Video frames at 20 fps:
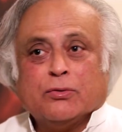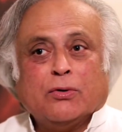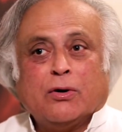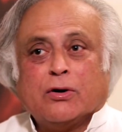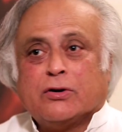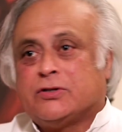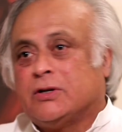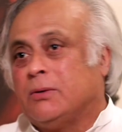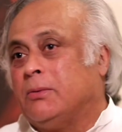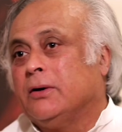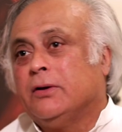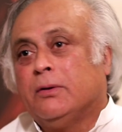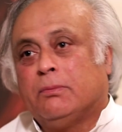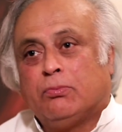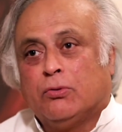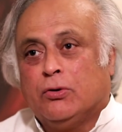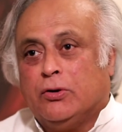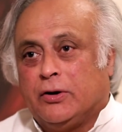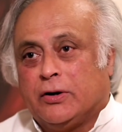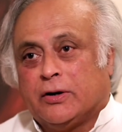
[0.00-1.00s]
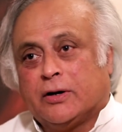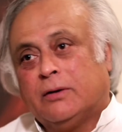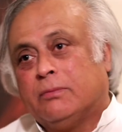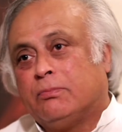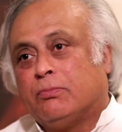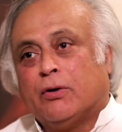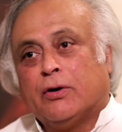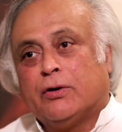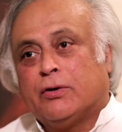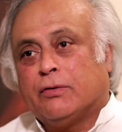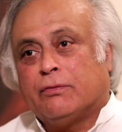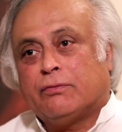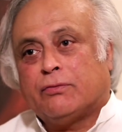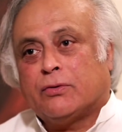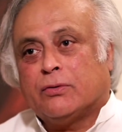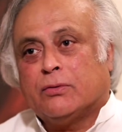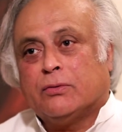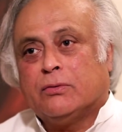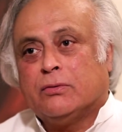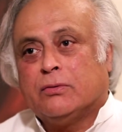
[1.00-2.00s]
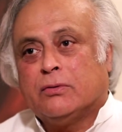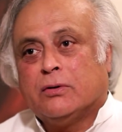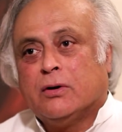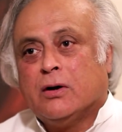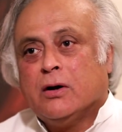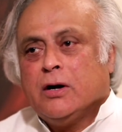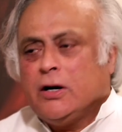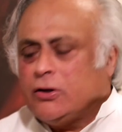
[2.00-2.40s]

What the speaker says: or some other political point of view.